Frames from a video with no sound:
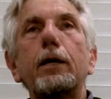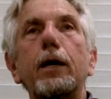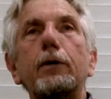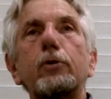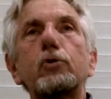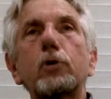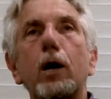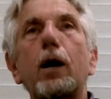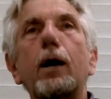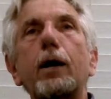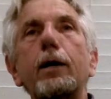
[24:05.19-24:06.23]
and the
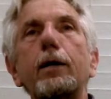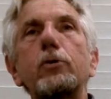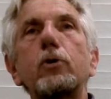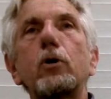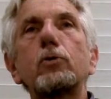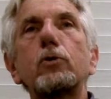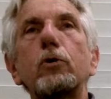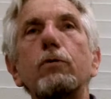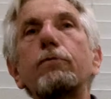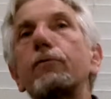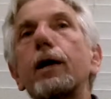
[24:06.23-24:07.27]
sky is also
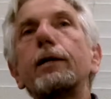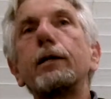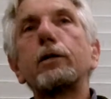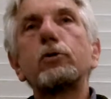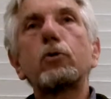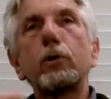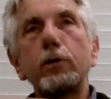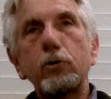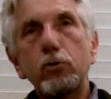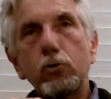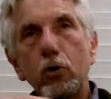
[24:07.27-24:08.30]
your friend and it's going to
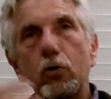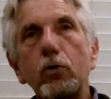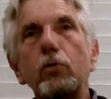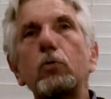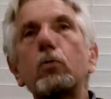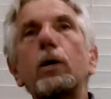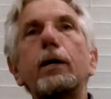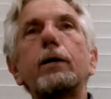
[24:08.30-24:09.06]
show you the way